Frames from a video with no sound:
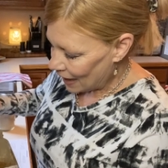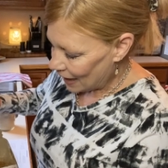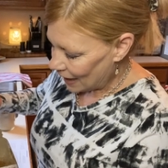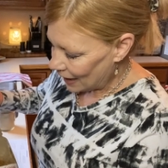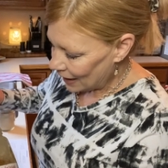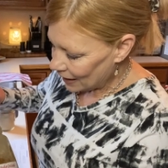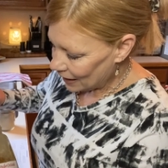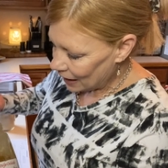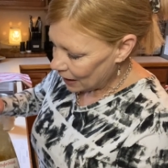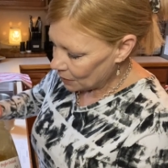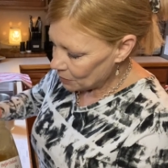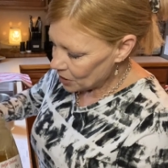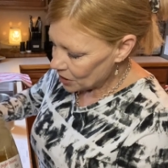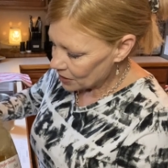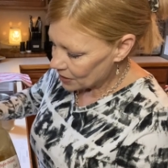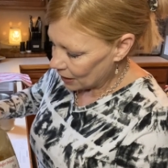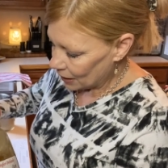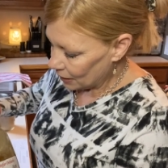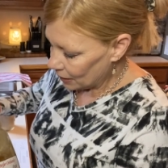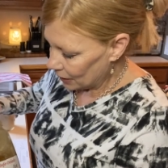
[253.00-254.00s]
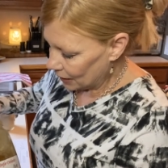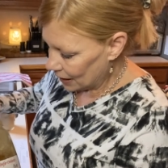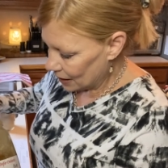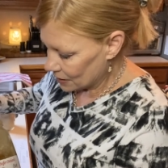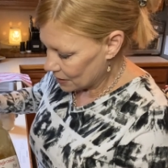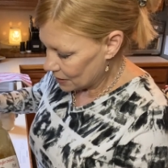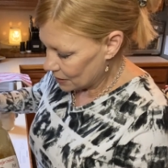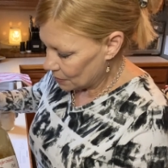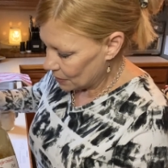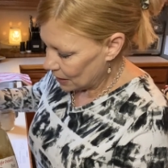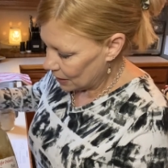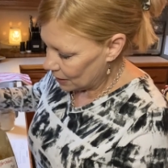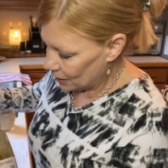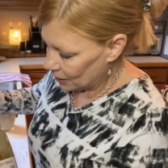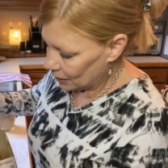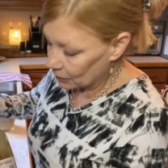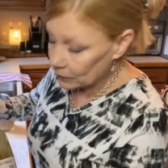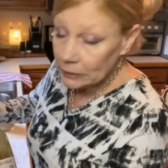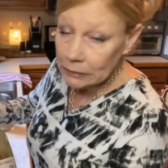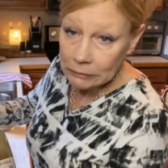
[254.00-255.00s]
And I'm just kind of
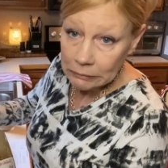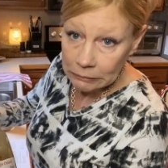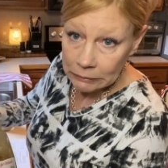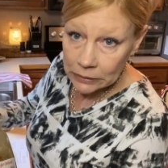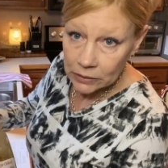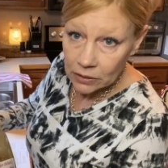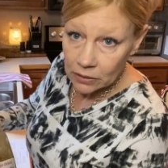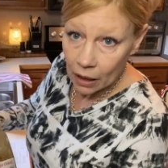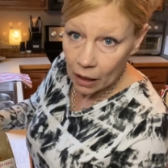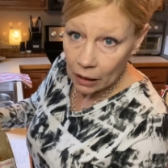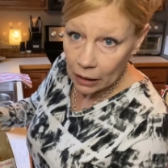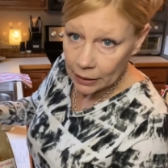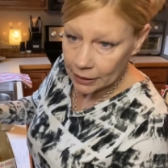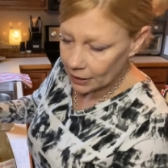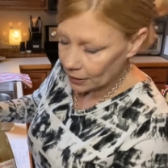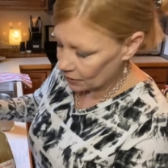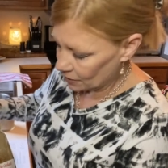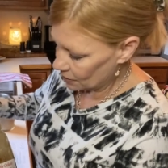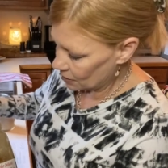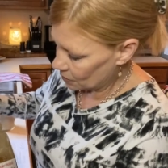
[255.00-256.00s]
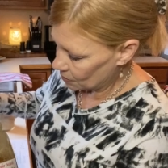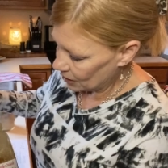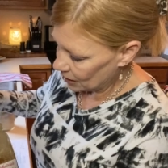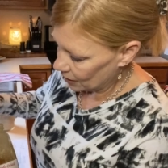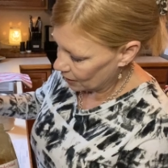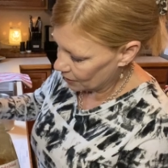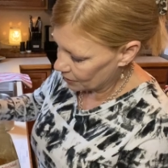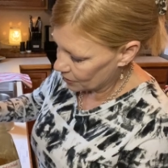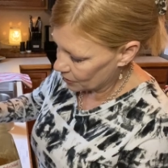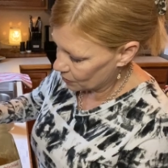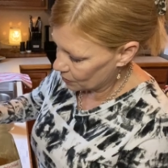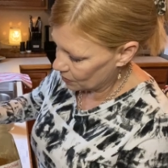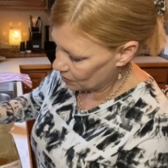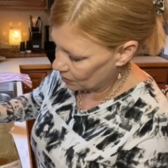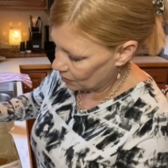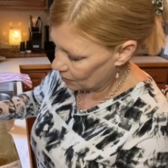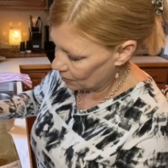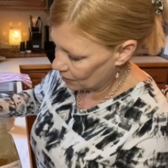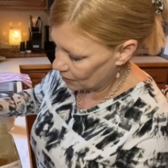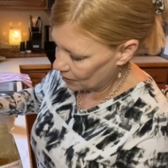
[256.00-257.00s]
guesstimating the honey, to be honest with
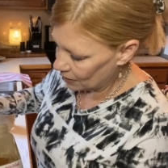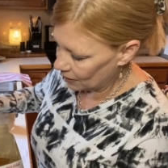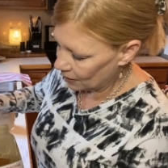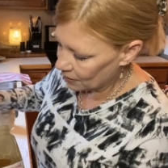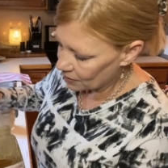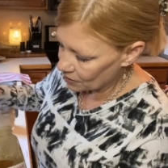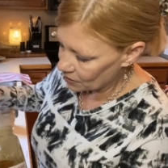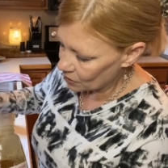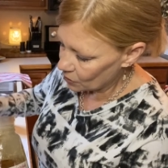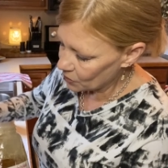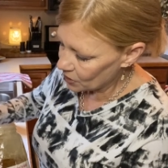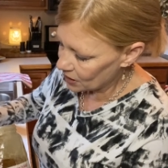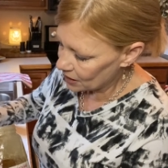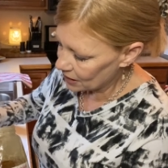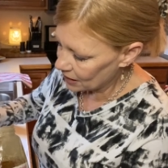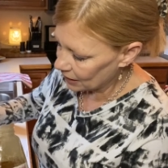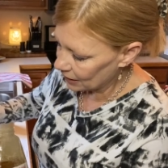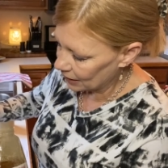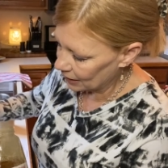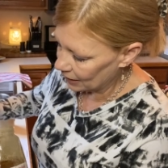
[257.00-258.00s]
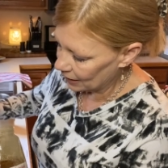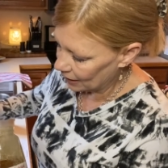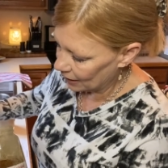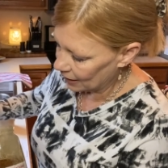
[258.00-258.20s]
you. It's so sticky.